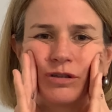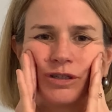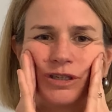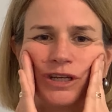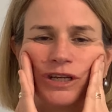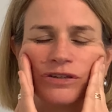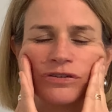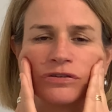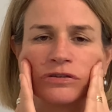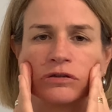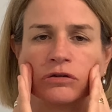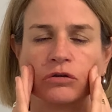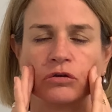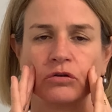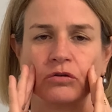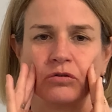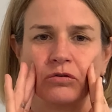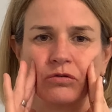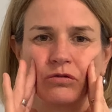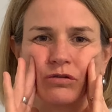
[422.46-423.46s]
10
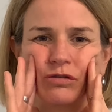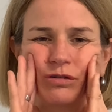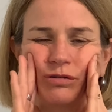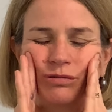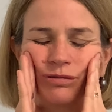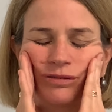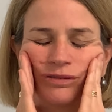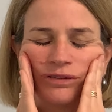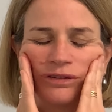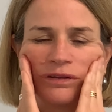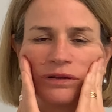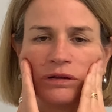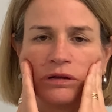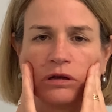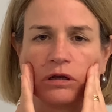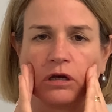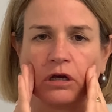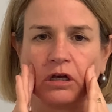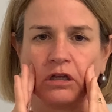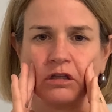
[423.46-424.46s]
circles
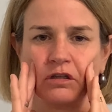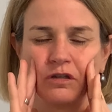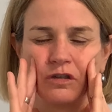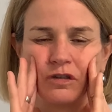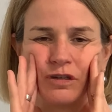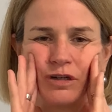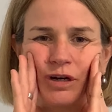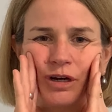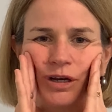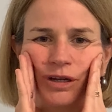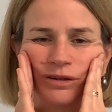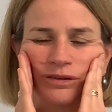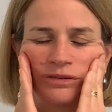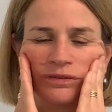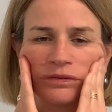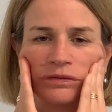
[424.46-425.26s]
either side.